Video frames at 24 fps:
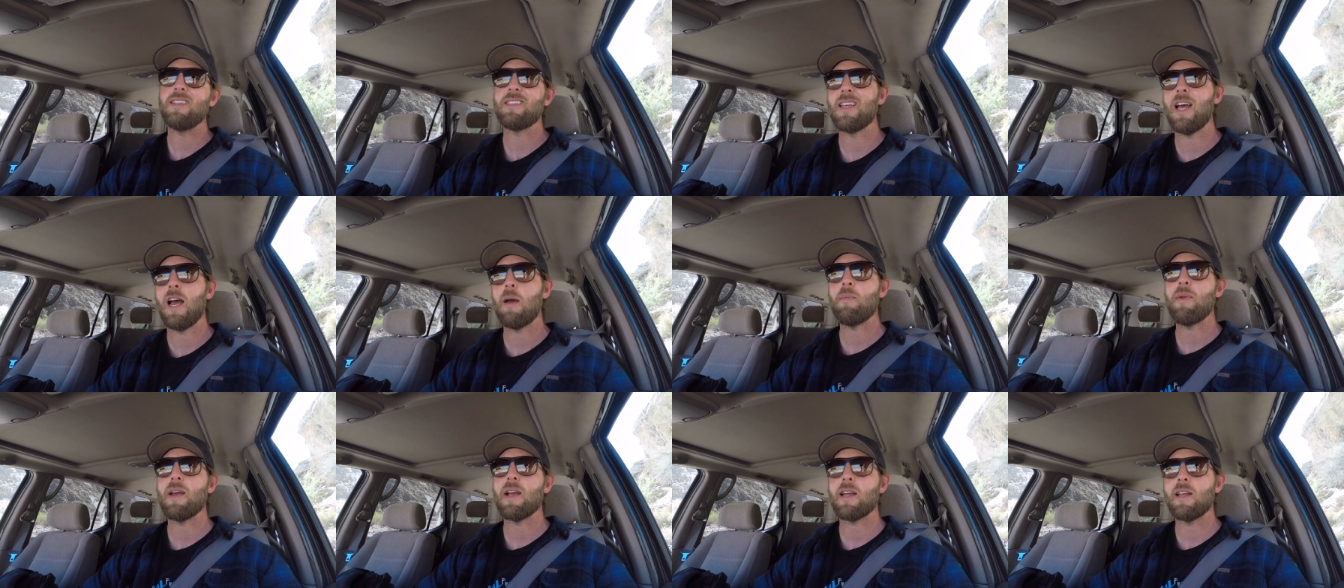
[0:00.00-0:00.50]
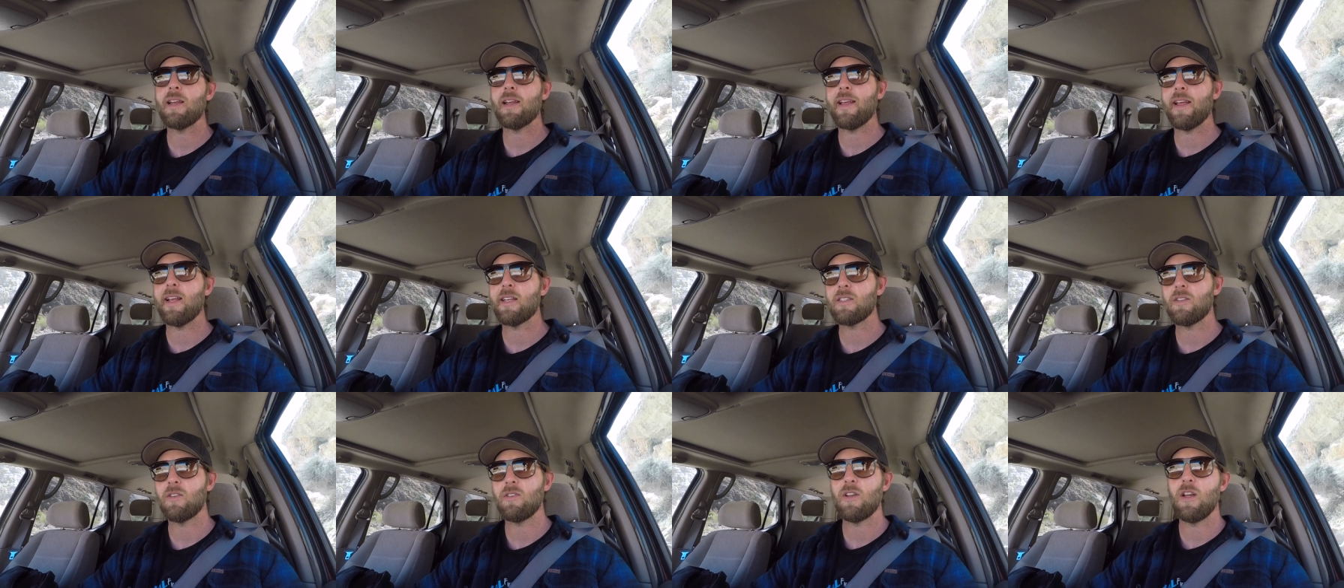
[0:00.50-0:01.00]
I'm not gonna
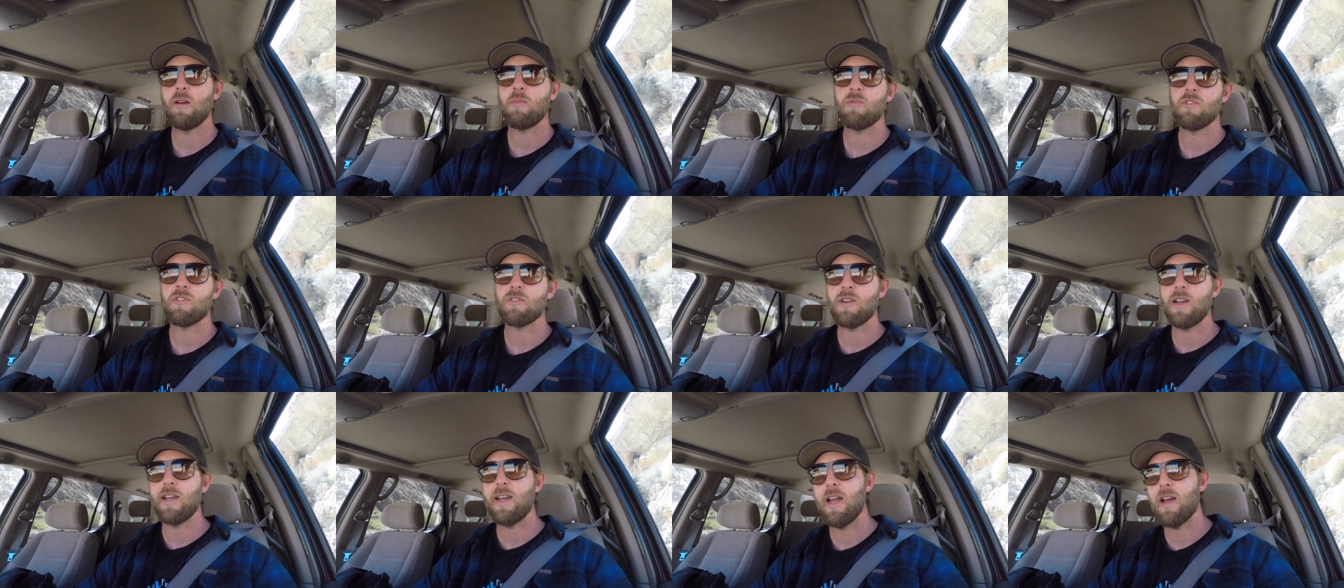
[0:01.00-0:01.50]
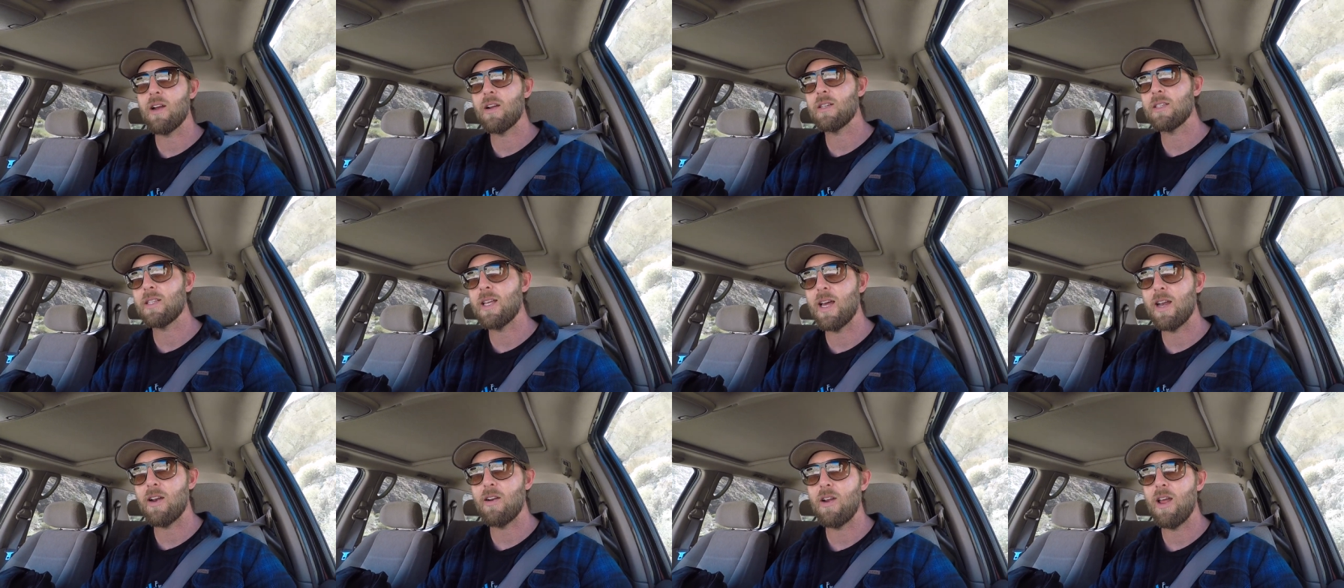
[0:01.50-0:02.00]
guess on numbers right now because
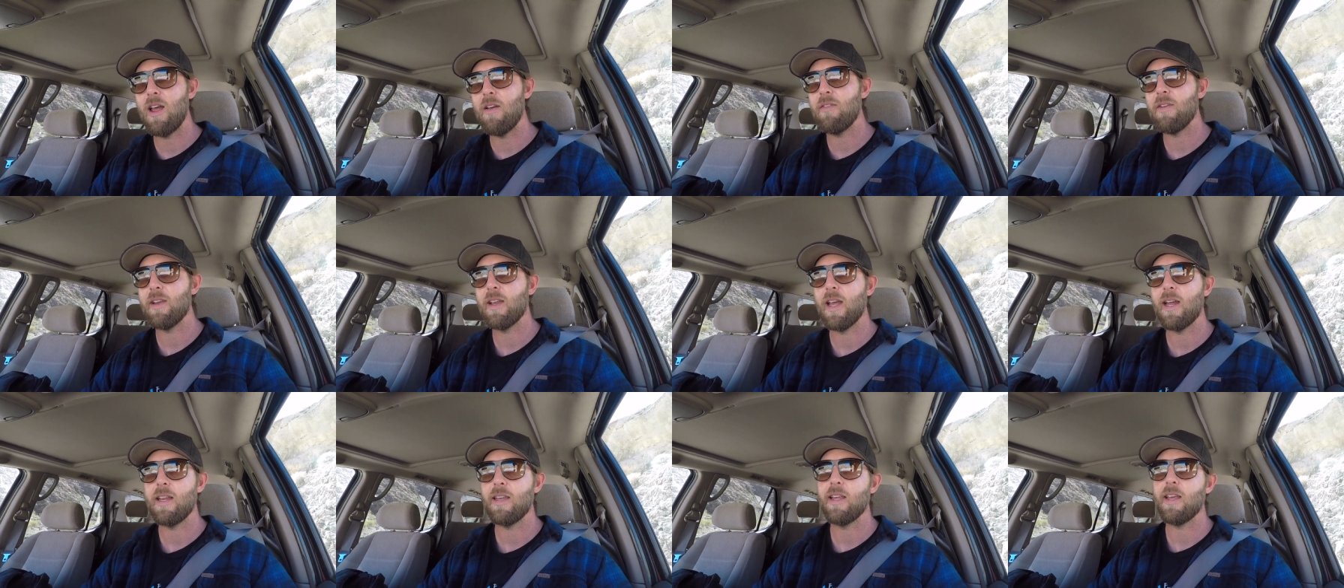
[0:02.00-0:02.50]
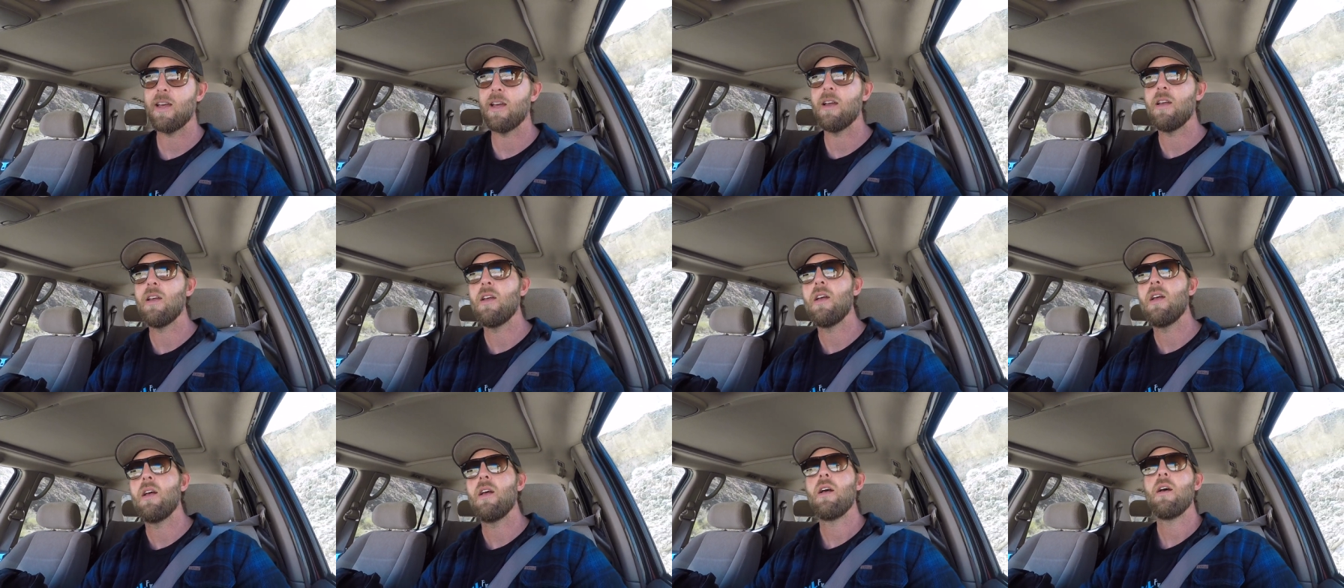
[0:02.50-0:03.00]
I don't have any idea.
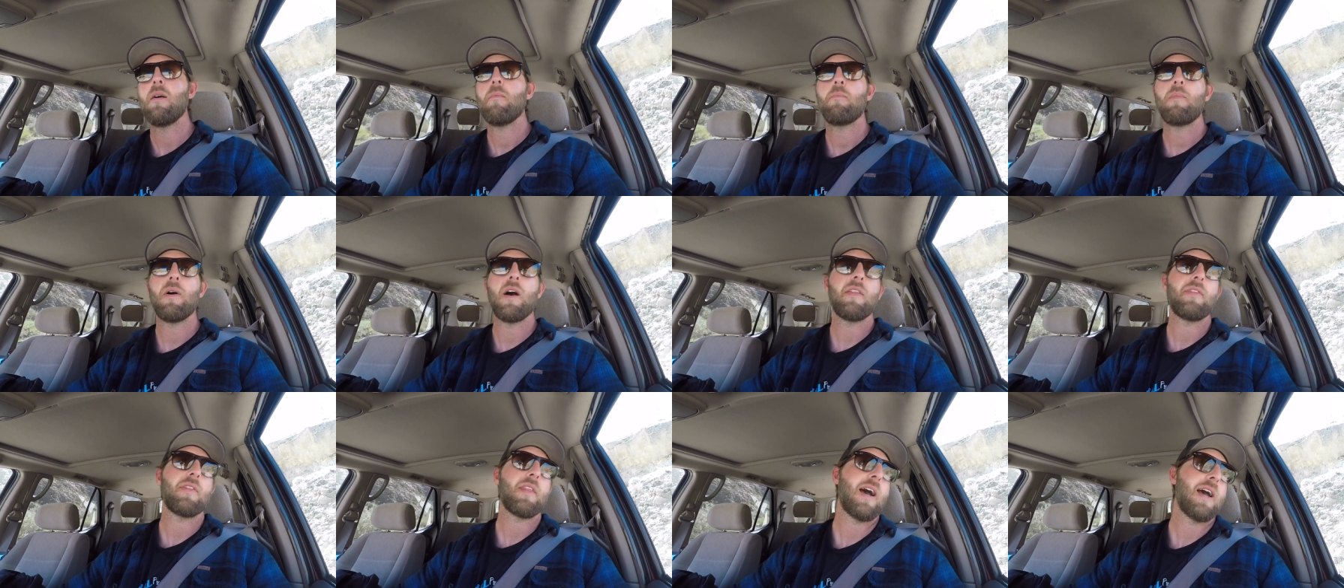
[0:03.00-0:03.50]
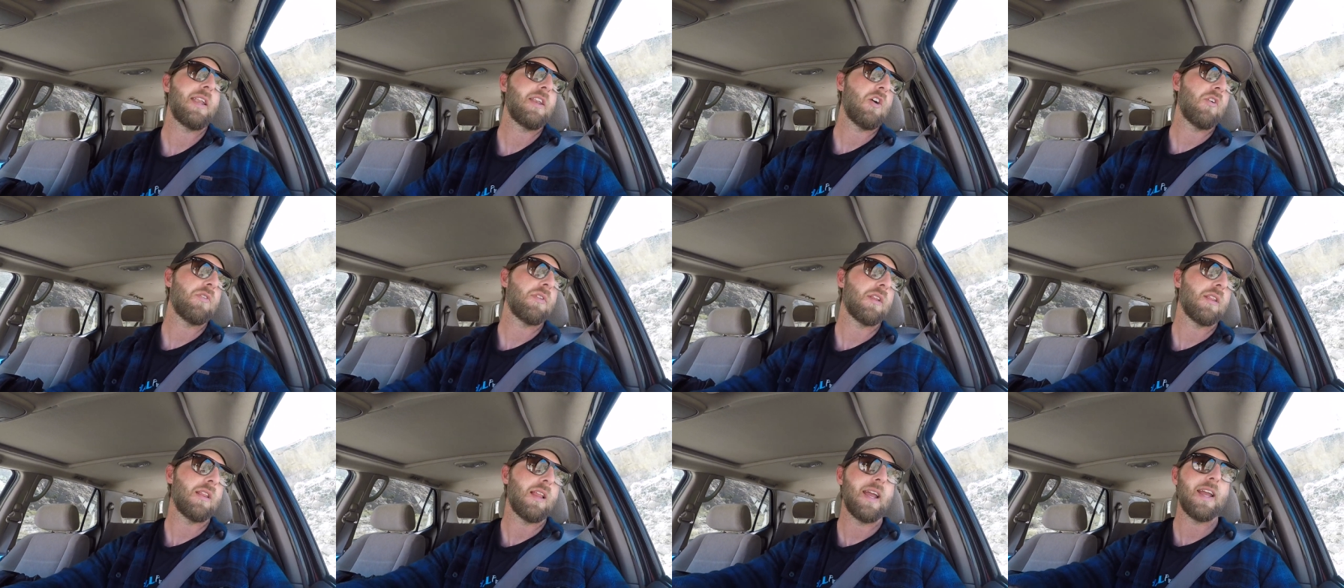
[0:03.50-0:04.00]
But I know
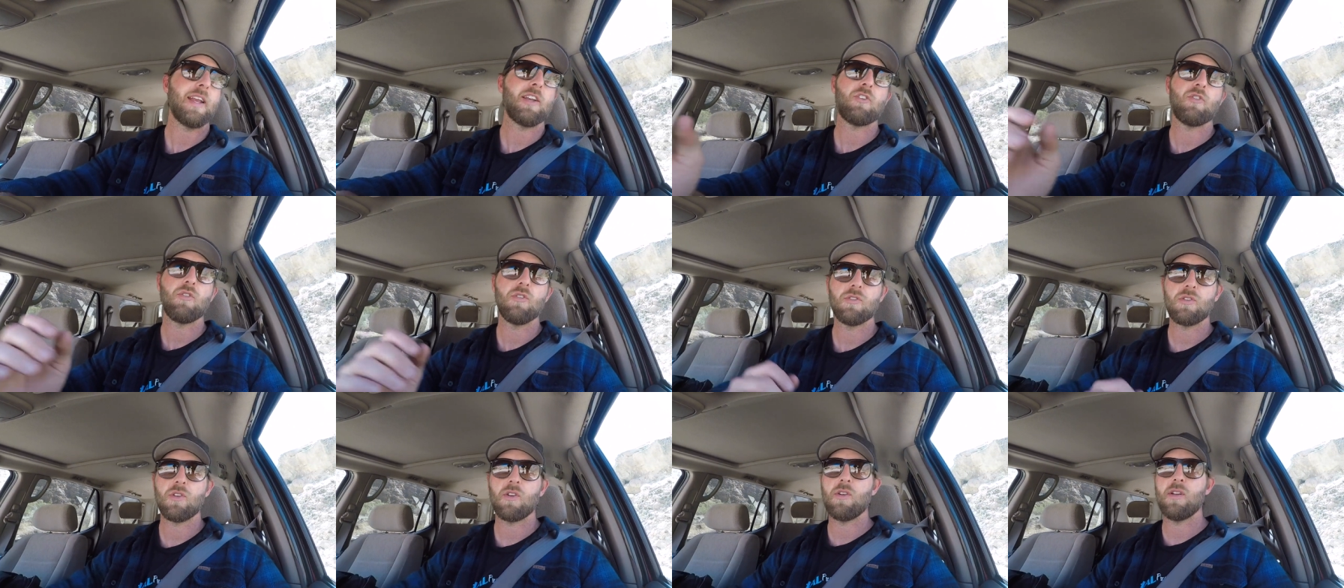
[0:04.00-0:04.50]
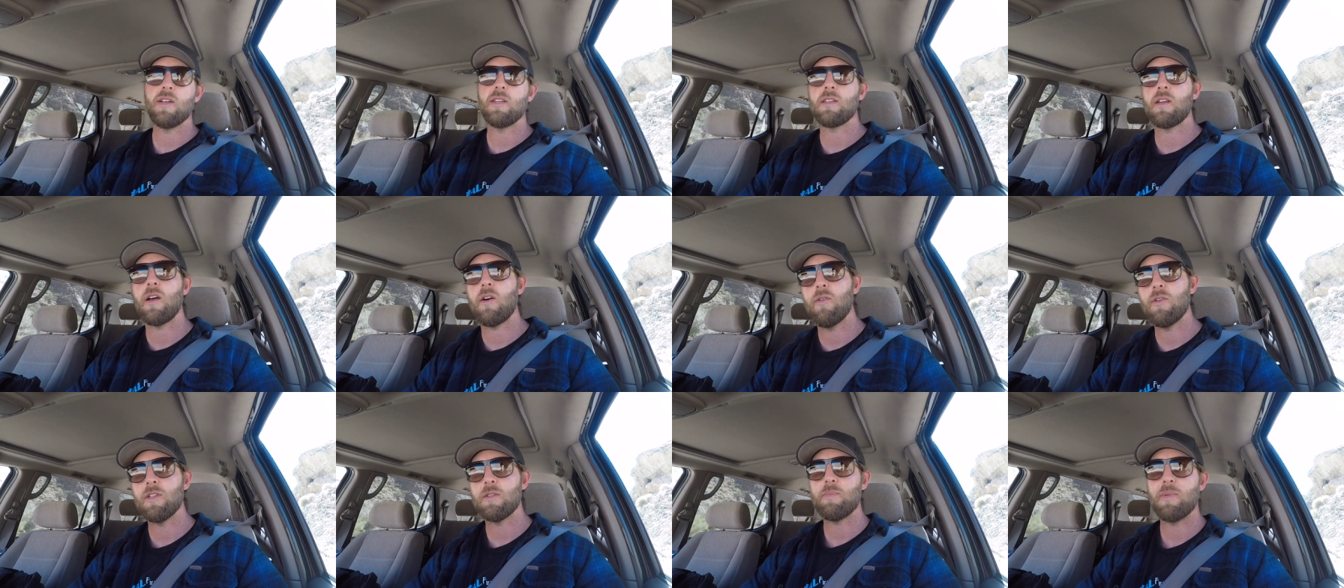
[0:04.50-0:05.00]
the Land Cruiser has
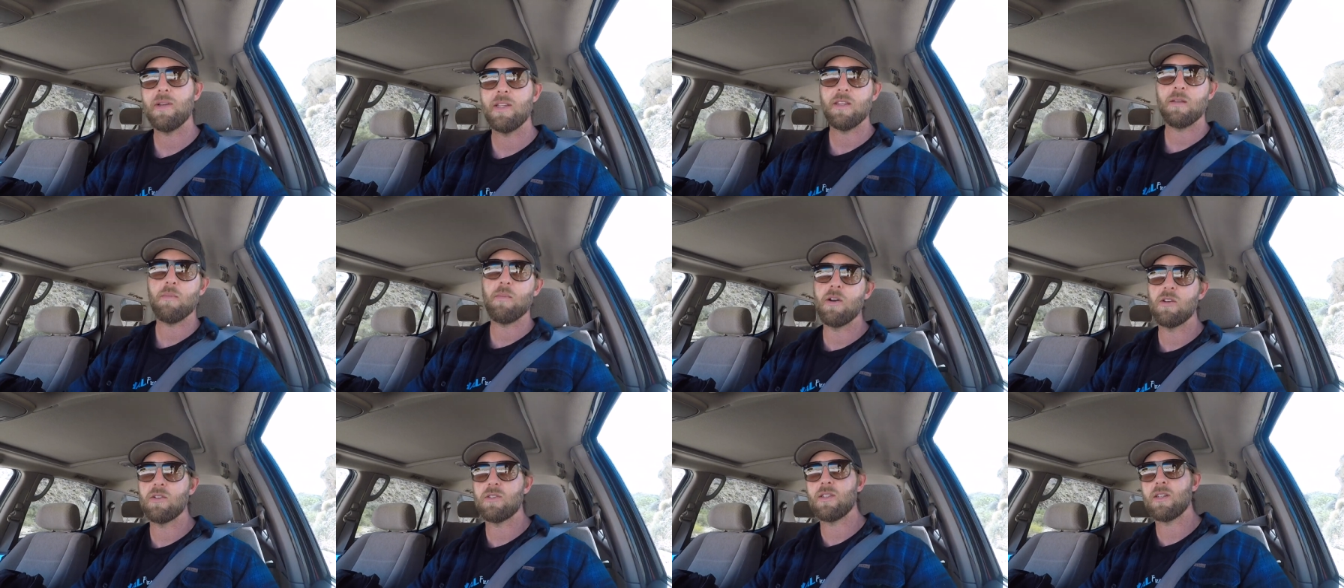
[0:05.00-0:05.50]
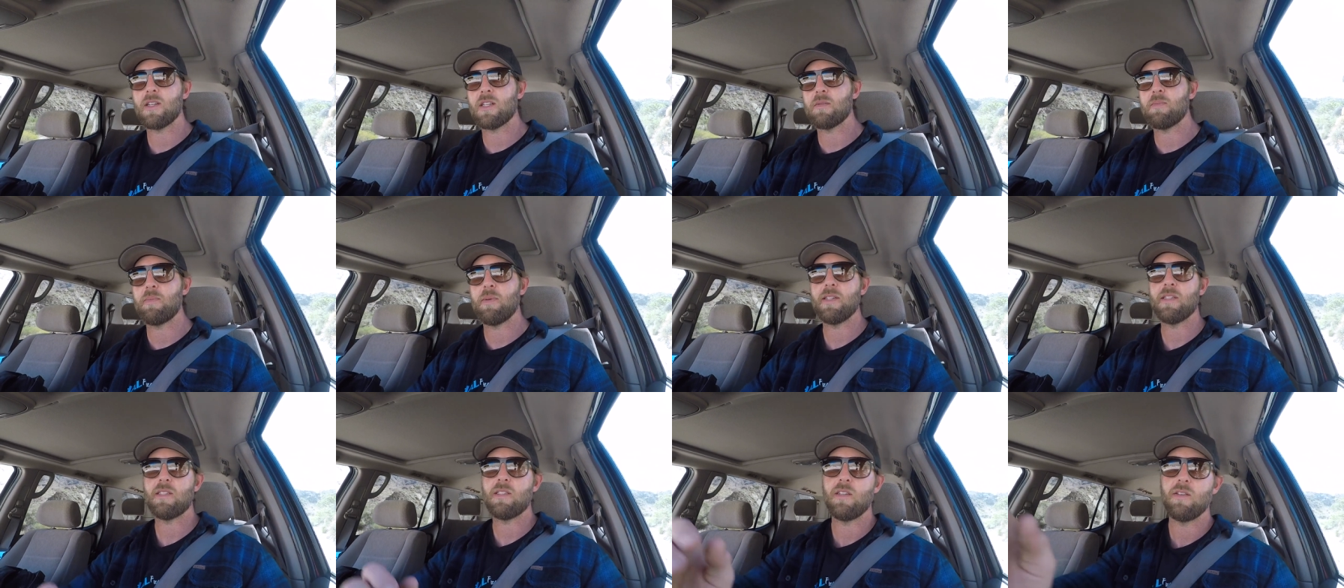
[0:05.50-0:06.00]
always been the most
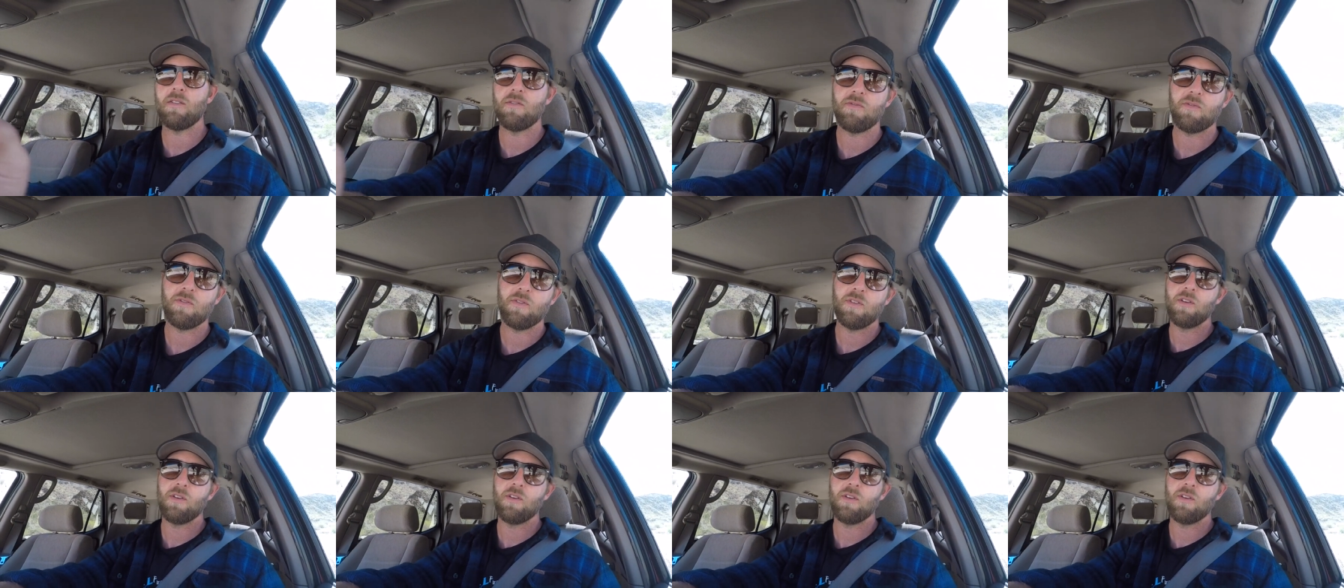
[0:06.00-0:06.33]
expensive